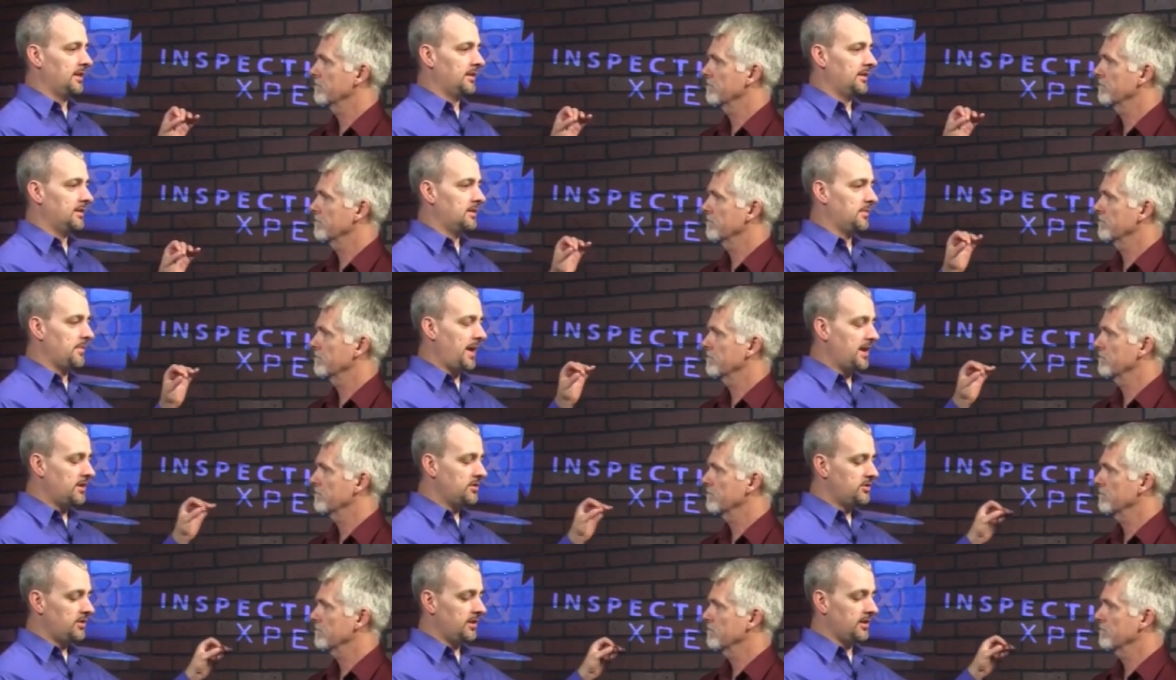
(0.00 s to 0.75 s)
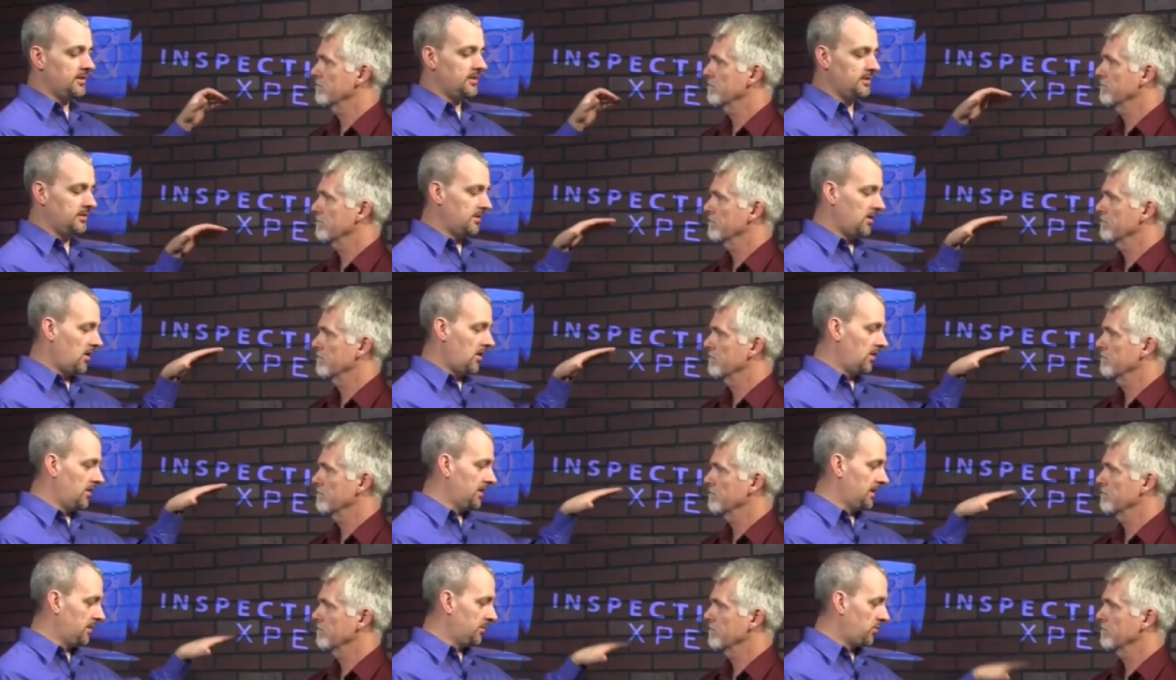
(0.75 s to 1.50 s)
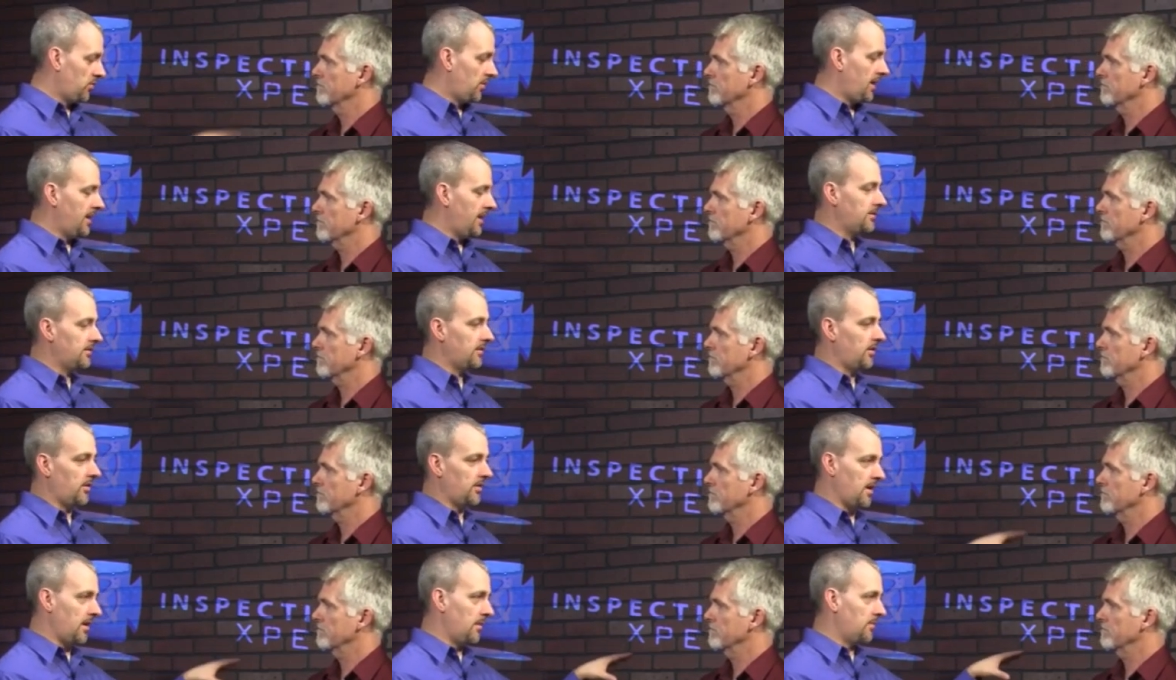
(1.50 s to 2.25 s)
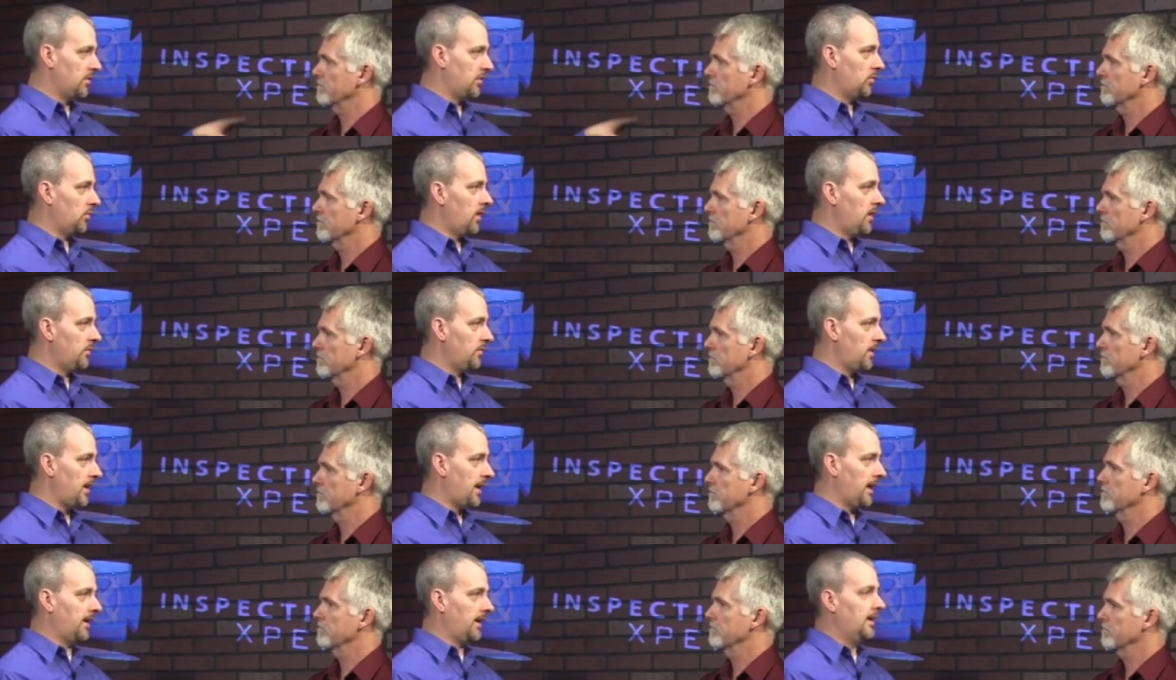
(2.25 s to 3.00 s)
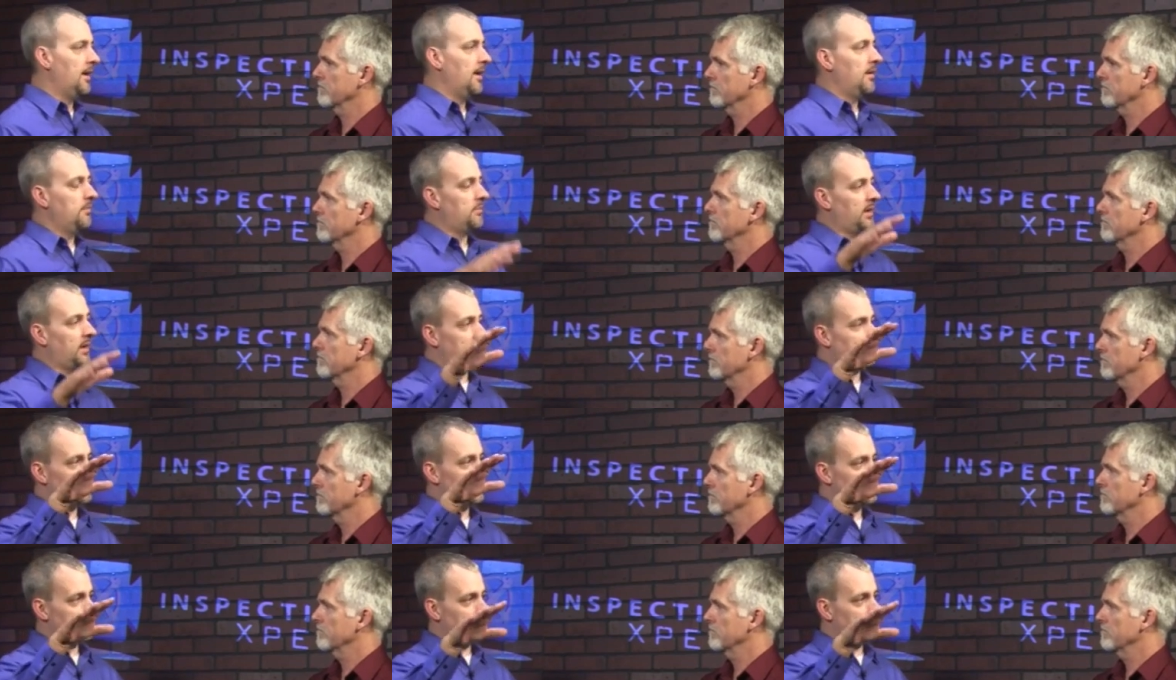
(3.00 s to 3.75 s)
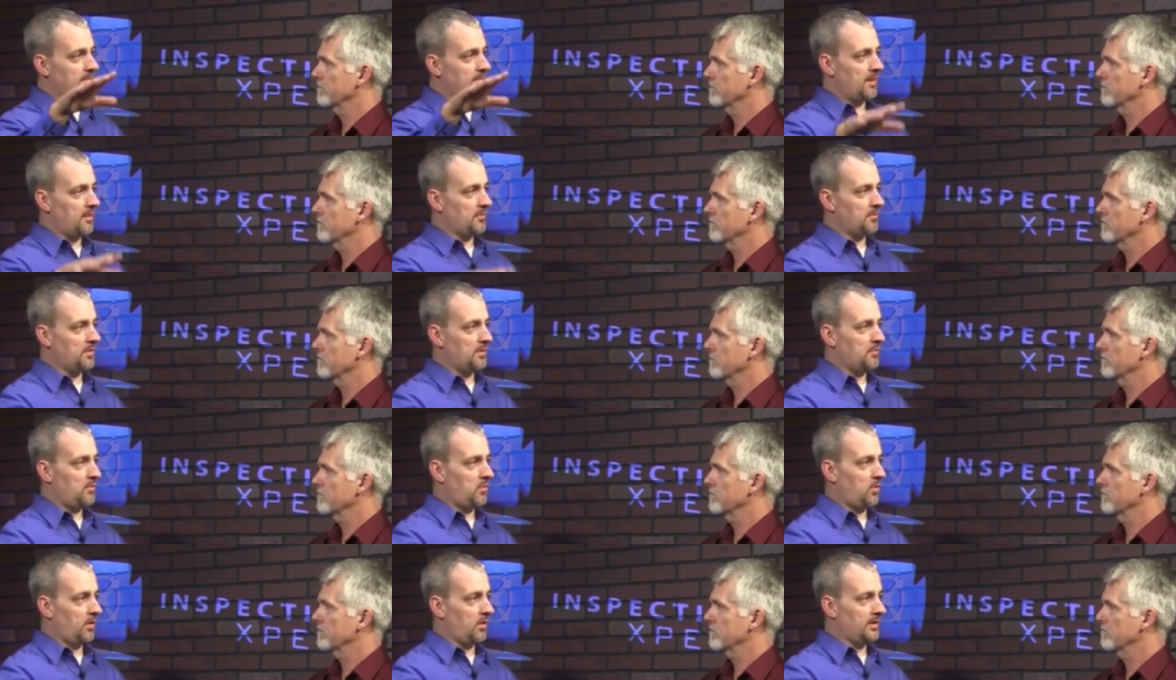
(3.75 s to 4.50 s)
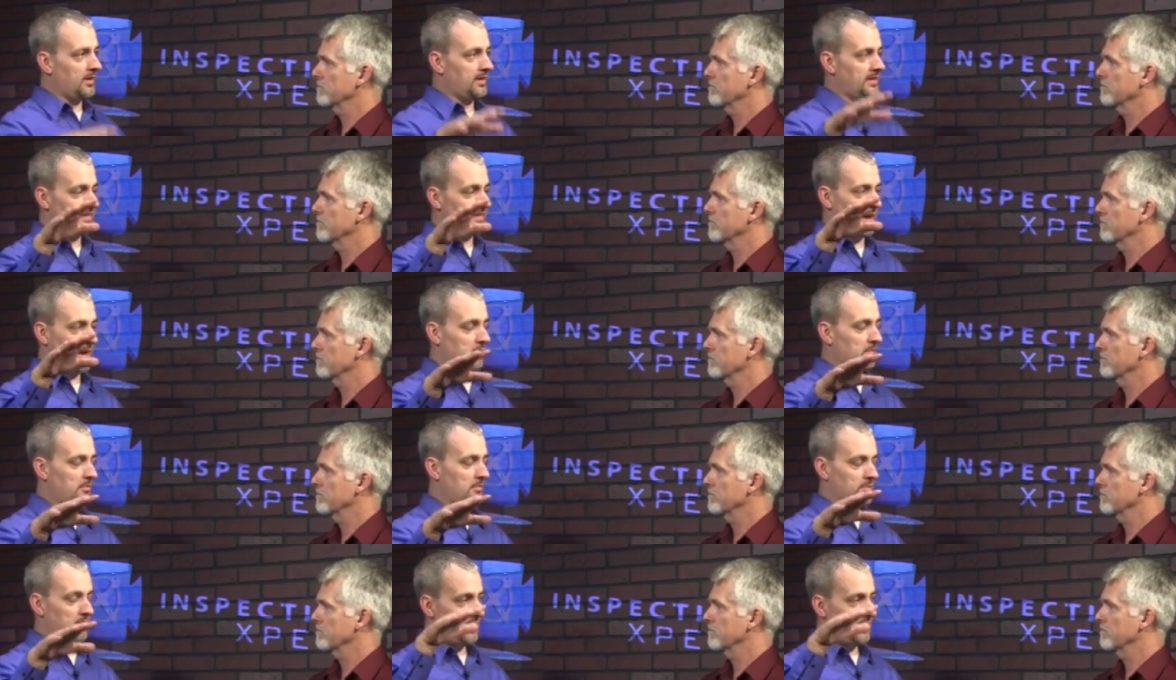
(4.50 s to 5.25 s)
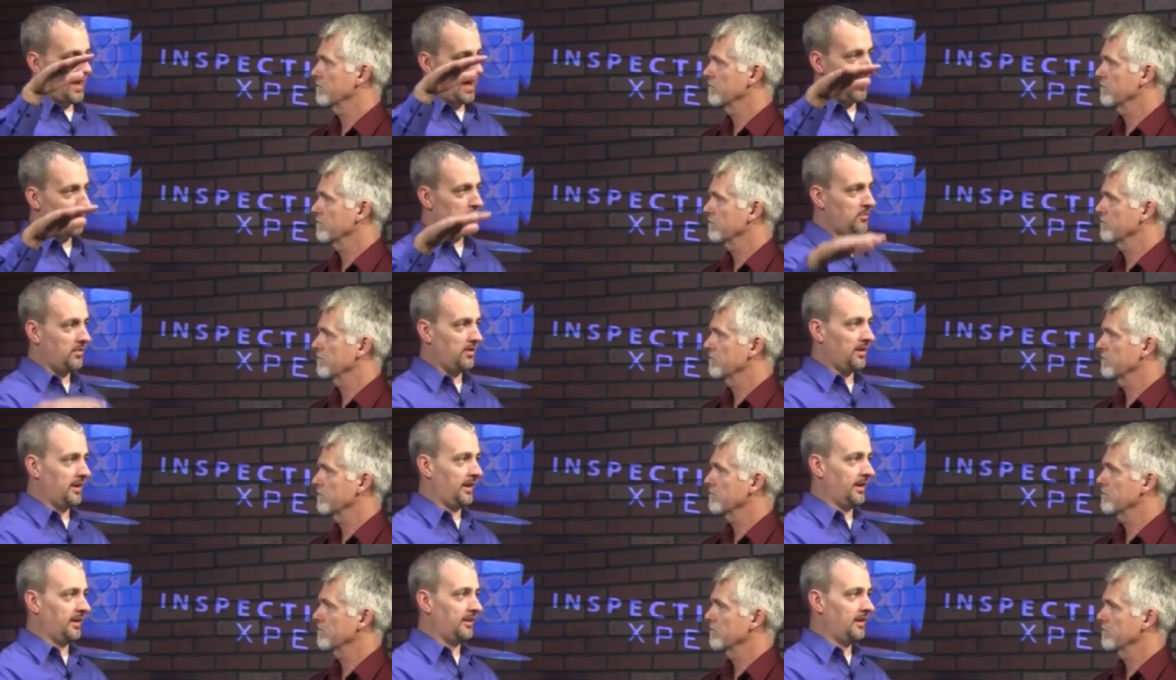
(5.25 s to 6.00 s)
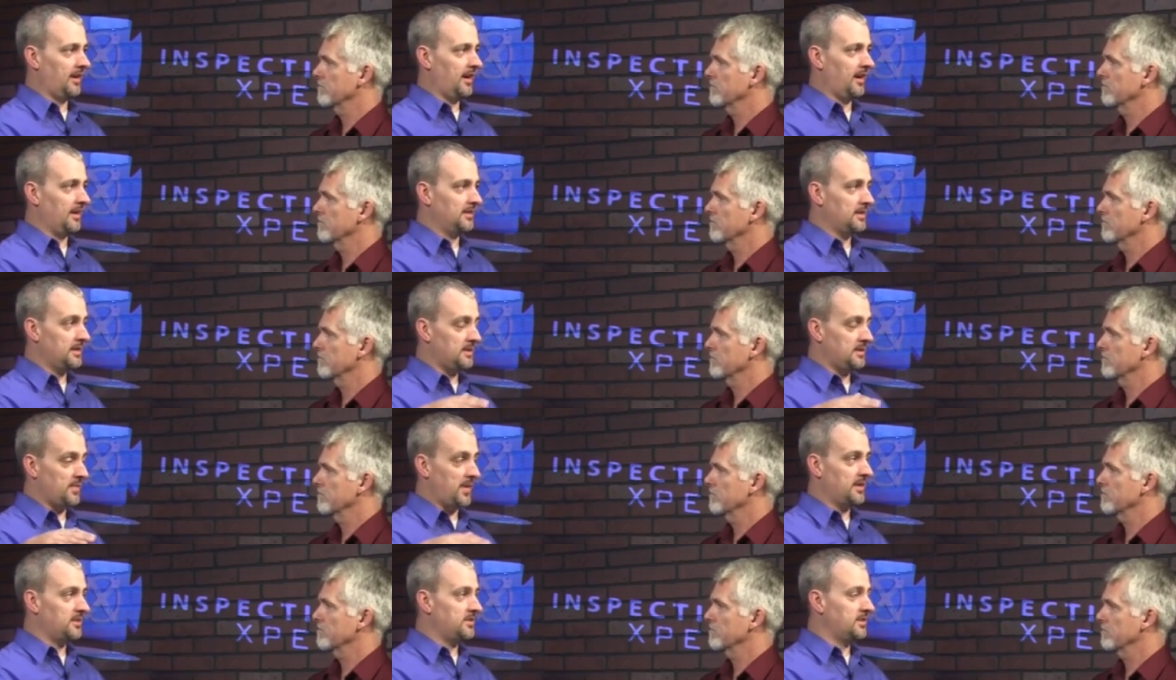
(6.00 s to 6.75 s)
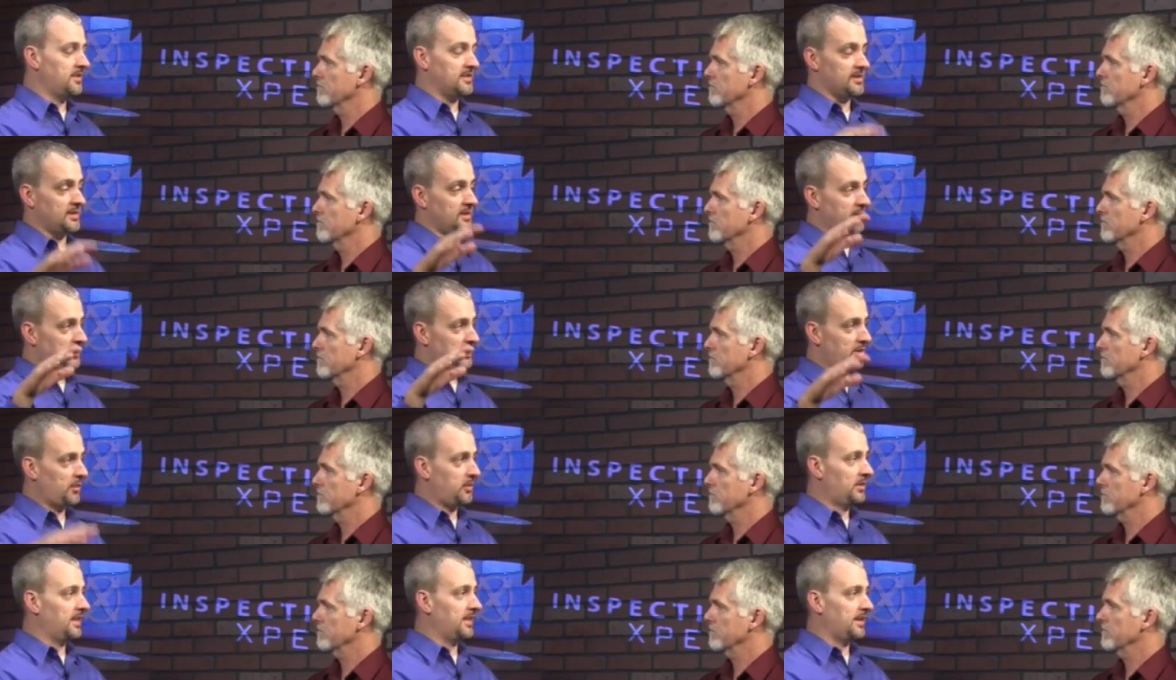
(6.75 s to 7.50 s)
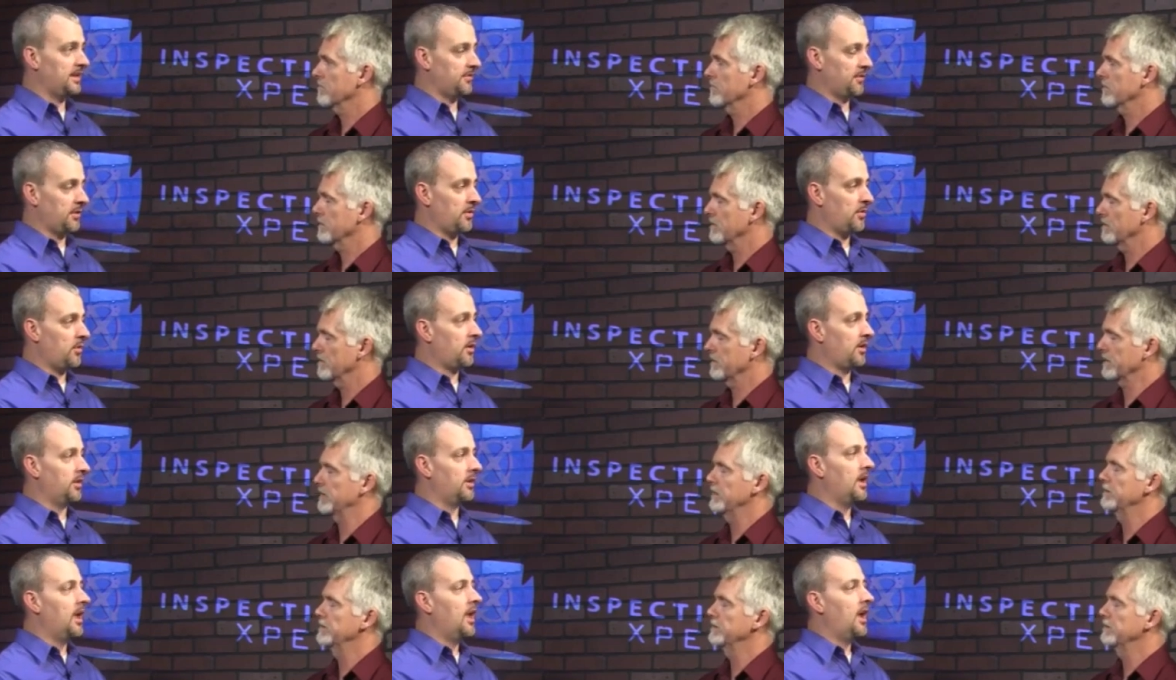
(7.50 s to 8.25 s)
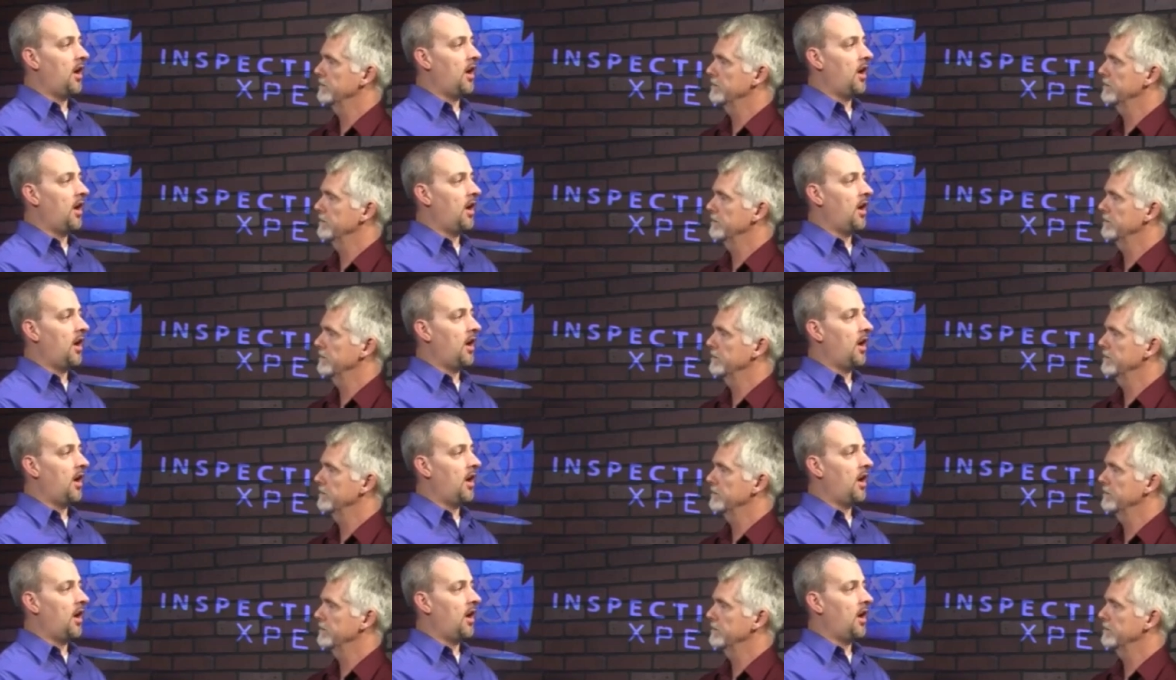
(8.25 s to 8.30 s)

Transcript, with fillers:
Speaker 1: dimensions on the print are numbered one way, but the CMM report is outputting the dimensions in a totally different order.